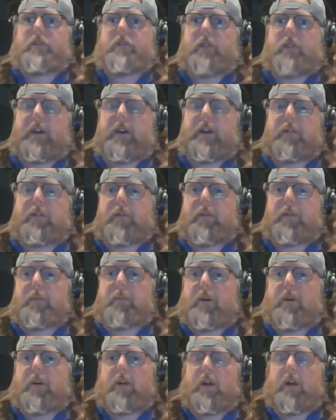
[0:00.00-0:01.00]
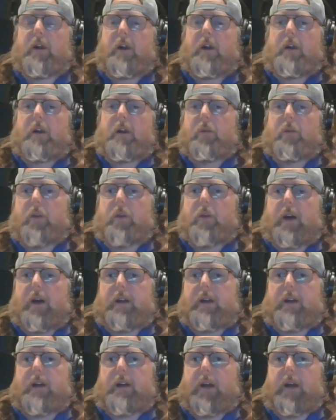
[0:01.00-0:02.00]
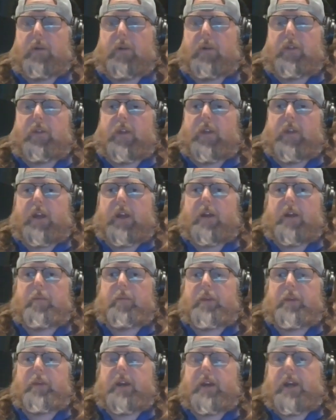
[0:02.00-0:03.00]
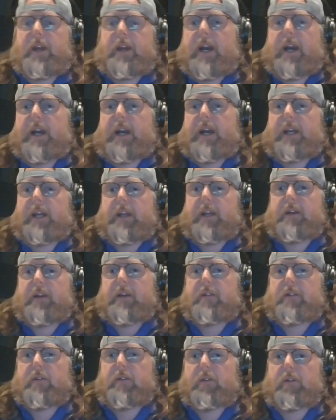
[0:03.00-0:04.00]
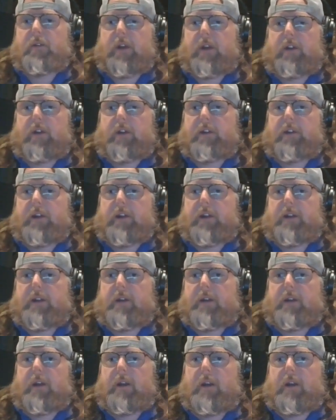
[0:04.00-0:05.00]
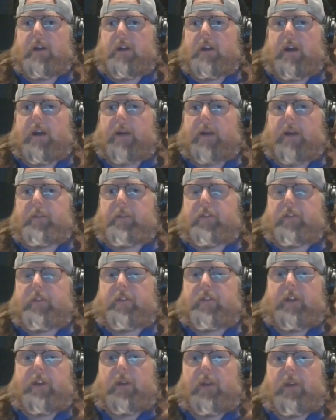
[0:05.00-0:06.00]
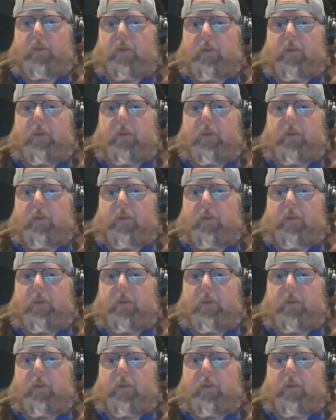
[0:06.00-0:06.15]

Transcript: line in football. I don't think I'm being cocky or arrogant. I'm just seeing what